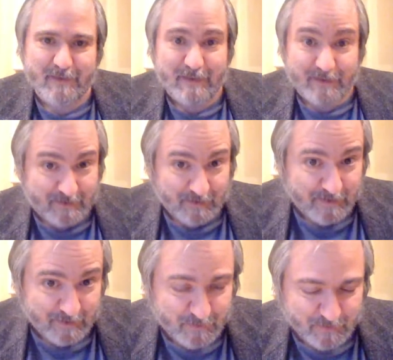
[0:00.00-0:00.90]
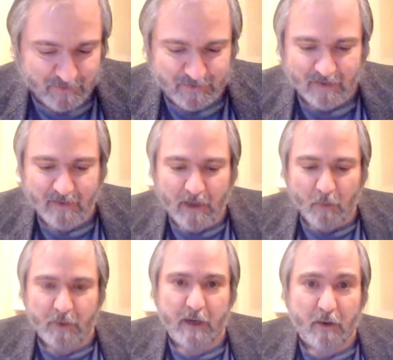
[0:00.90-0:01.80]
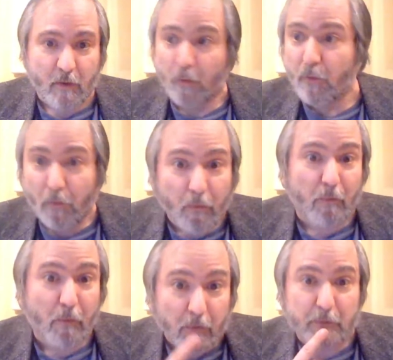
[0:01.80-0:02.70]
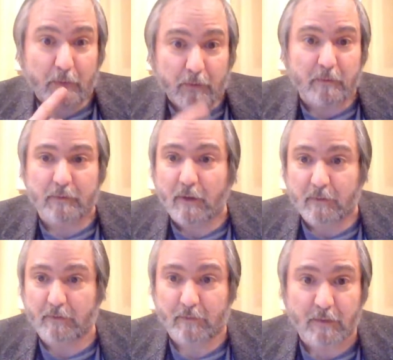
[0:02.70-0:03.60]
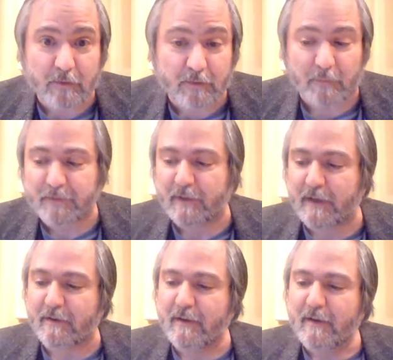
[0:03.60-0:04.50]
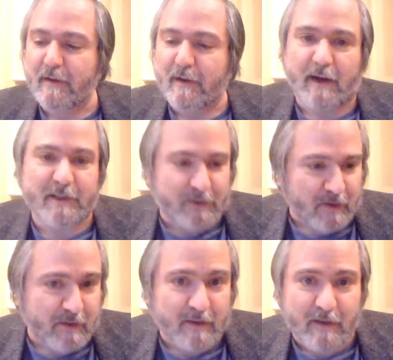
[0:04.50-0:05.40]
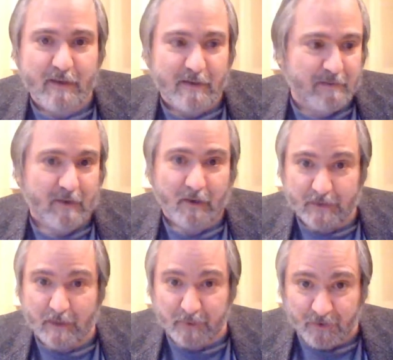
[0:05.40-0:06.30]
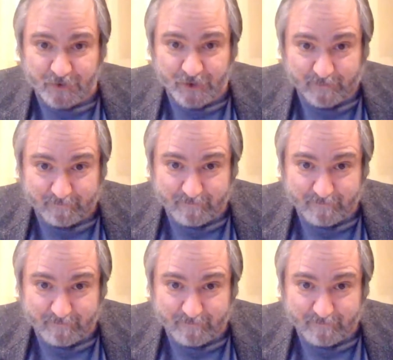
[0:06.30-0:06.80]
not study this sort of stuff would kind of go, ooh, ooh, ooh he's, on, he's something there. I saw that and I called out bullshit.